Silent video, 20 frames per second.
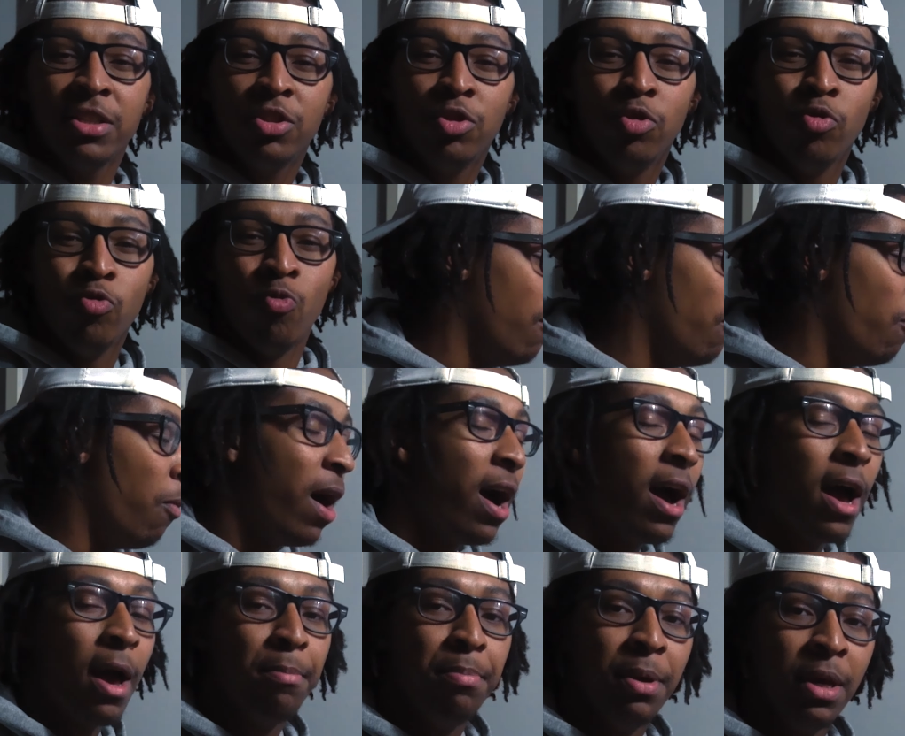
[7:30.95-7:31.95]
to why
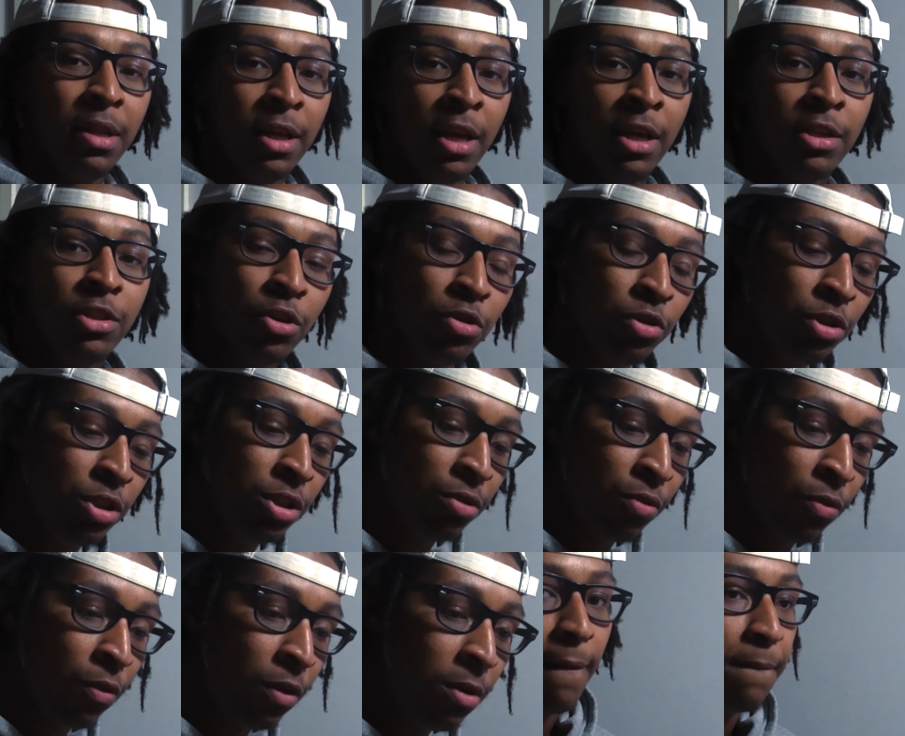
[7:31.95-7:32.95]
I picked HLG3,